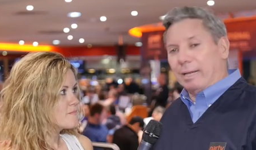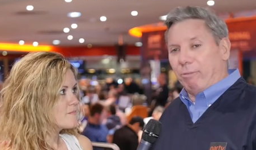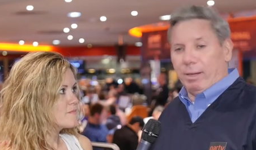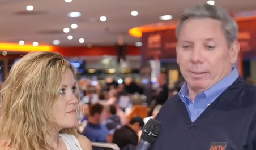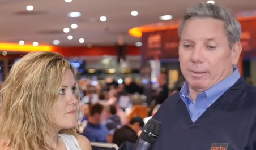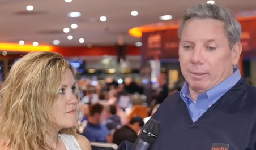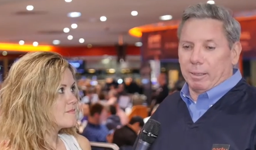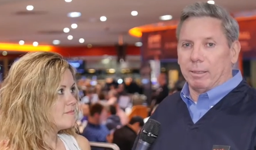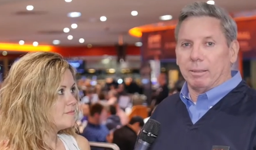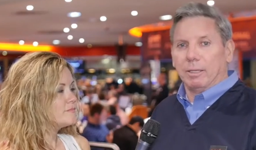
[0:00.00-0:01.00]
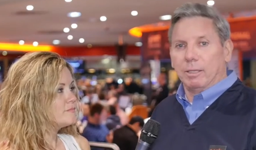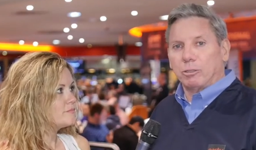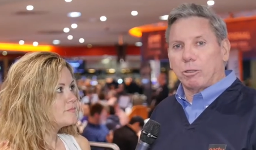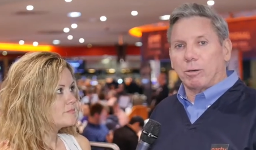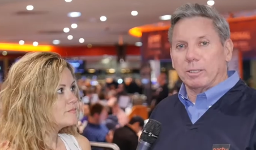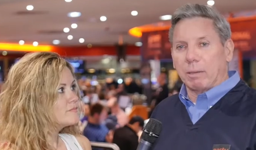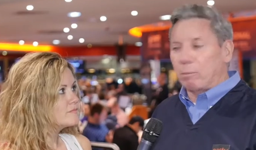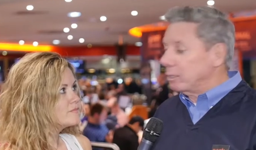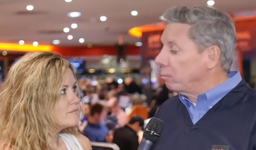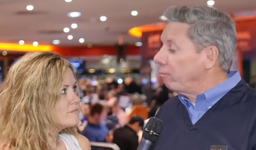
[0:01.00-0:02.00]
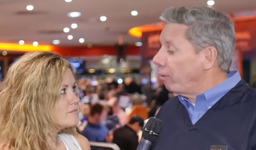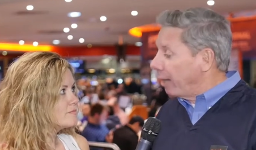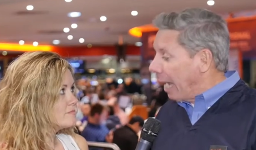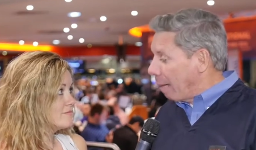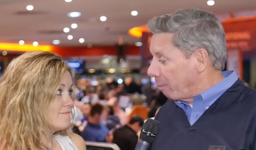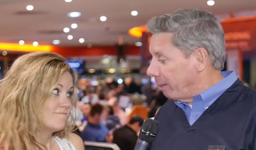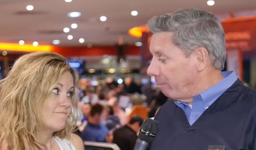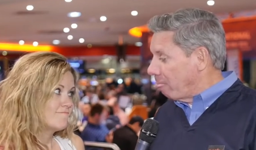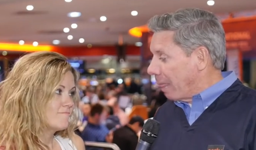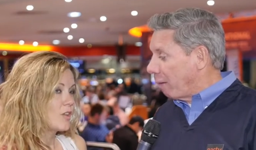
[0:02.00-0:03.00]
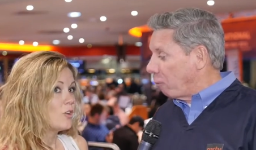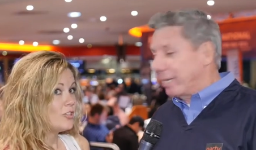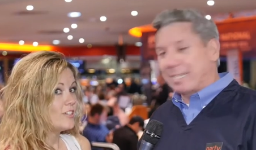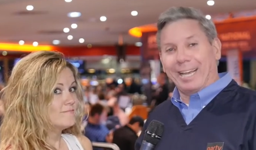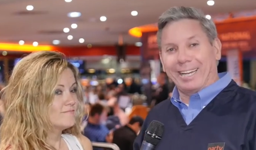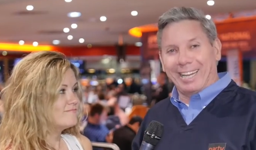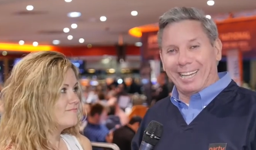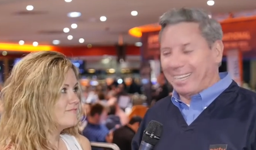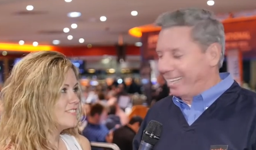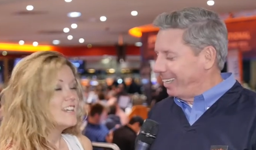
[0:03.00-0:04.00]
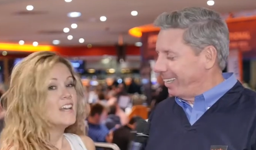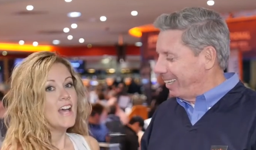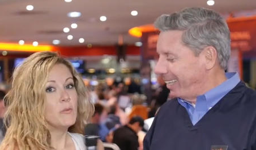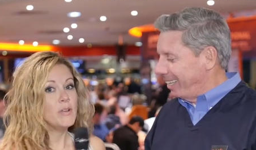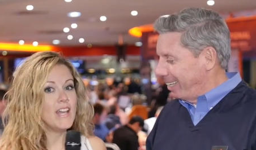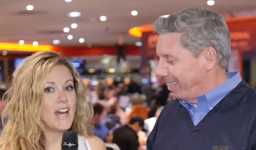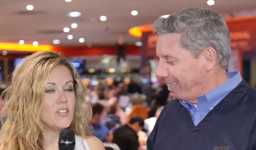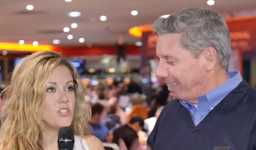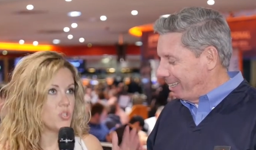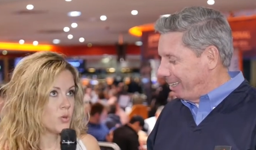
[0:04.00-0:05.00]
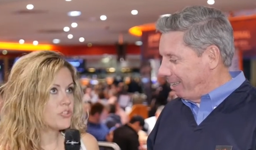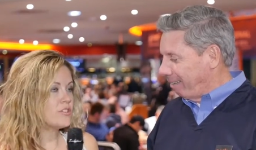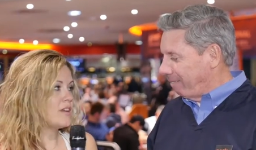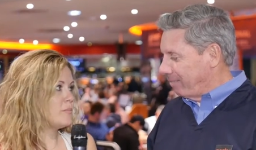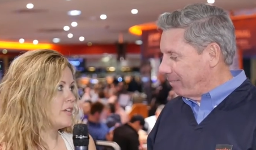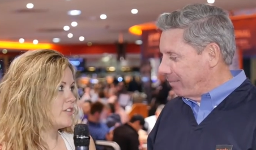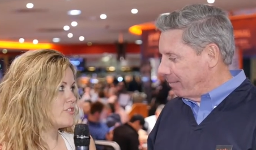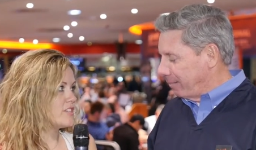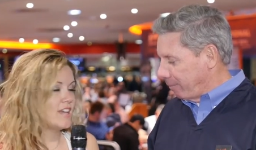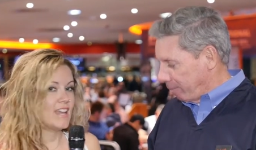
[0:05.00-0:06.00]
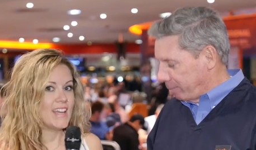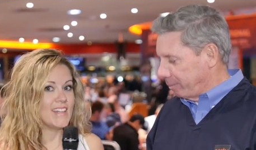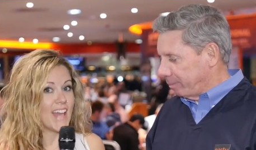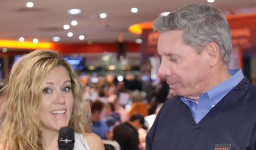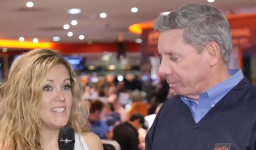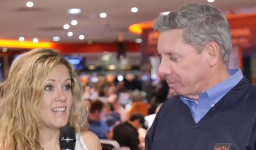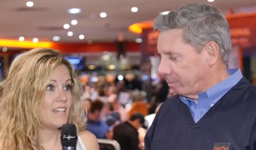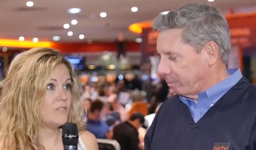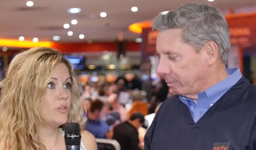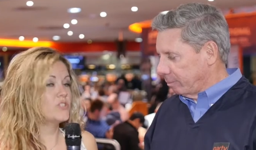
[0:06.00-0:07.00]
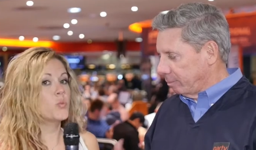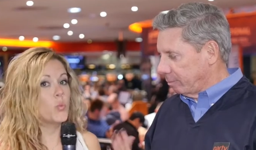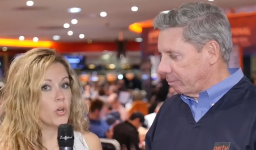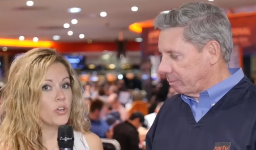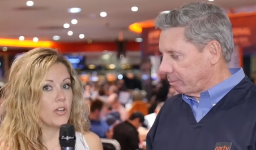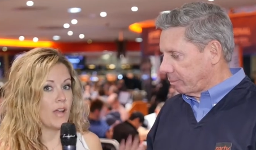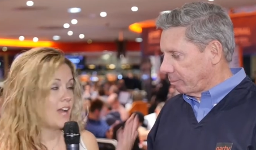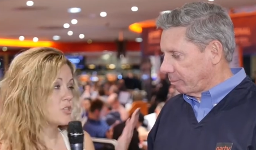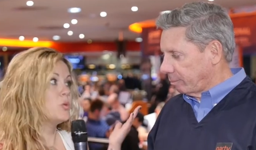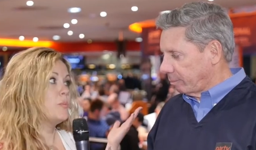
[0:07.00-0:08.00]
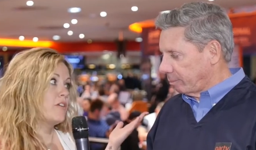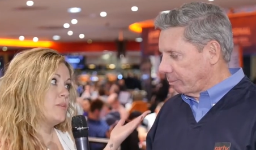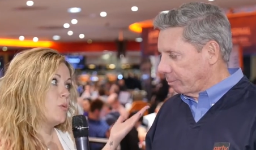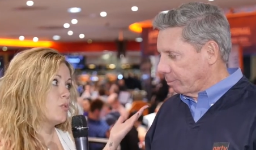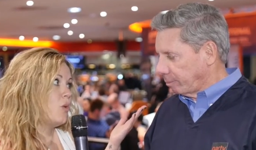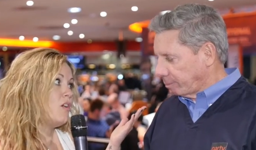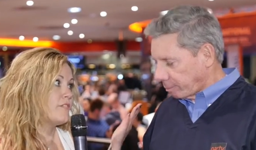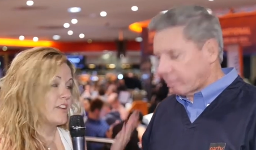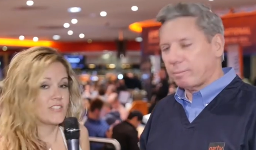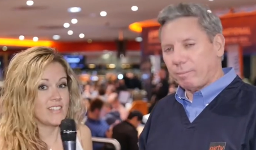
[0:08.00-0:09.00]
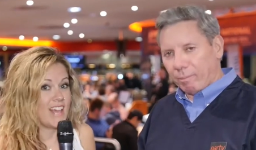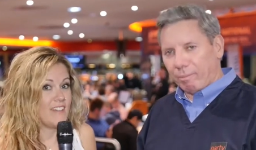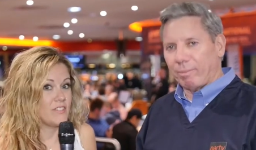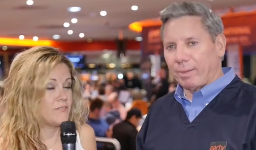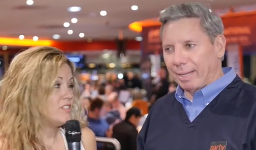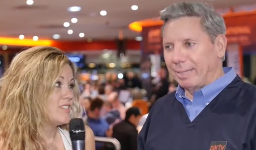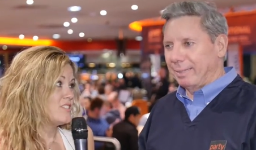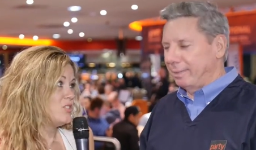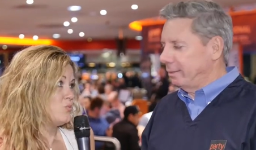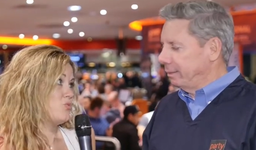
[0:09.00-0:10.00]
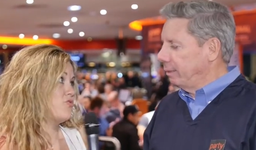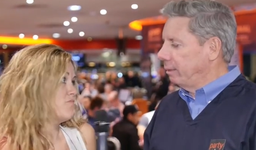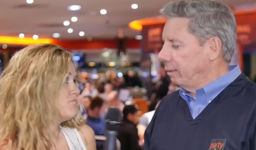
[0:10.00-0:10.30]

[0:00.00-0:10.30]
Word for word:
Speaker 1: event, and uh, certainly somebody's going to be very happy at week's end.
Speaker 2: We had 209 players today, 99 of which were actual party poker qualifiers. That's half the field. That's huge.